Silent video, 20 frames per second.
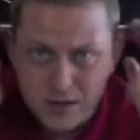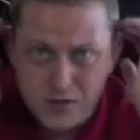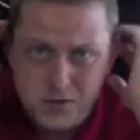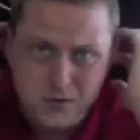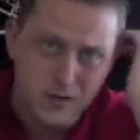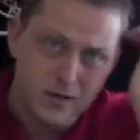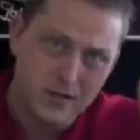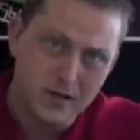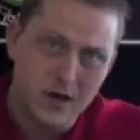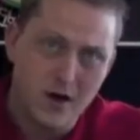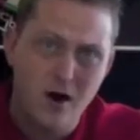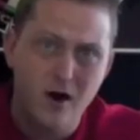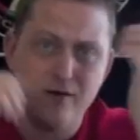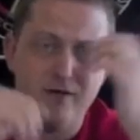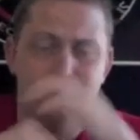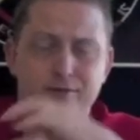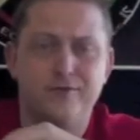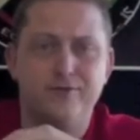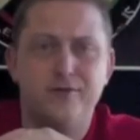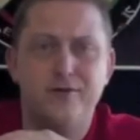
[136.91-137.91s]
trade the
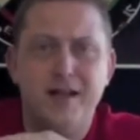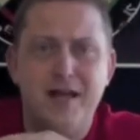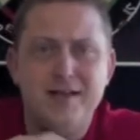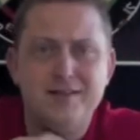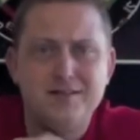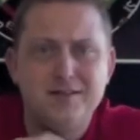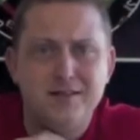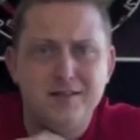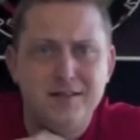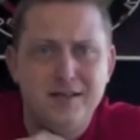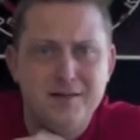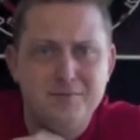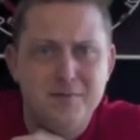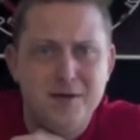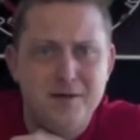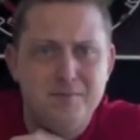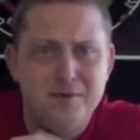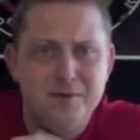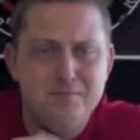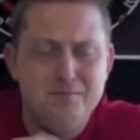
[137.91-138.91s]
car in for an Escalade
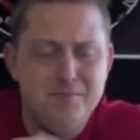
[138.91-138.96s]
maybe.